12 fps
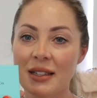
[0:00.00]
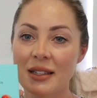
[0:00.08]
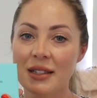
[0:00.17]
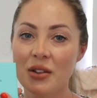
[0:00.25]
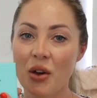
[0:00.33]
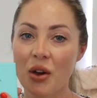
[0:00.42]

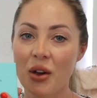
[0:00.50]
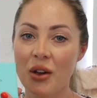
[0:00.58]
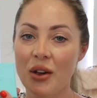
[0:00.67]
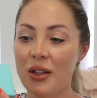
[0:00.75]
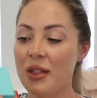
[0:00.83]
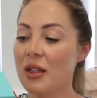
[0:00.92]

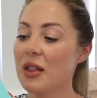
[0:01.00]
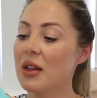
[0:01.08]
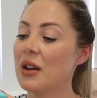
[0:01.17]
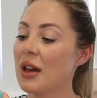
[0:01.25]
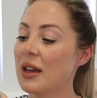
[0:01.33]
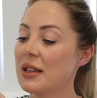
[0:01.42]
So the
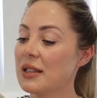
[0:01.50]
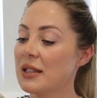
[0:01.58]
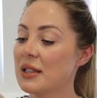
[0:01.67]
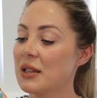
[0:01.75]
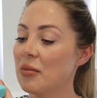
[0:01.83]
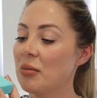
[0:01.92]

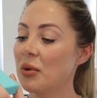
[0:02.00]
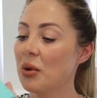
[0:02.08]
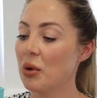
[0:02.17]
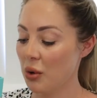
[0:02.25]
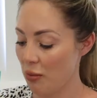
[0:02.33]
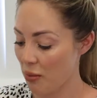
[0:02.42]
nice
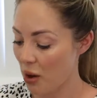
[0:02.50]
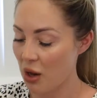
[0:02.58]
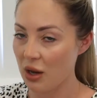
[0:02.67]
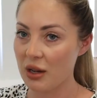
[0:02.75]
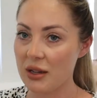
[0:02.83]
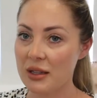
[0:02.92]
blue
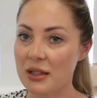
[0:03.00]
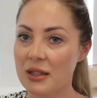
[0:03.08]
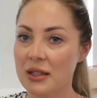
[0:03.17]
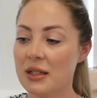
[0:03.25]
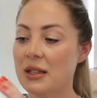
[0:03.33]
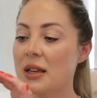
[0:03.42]

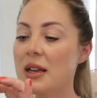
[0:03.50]
box.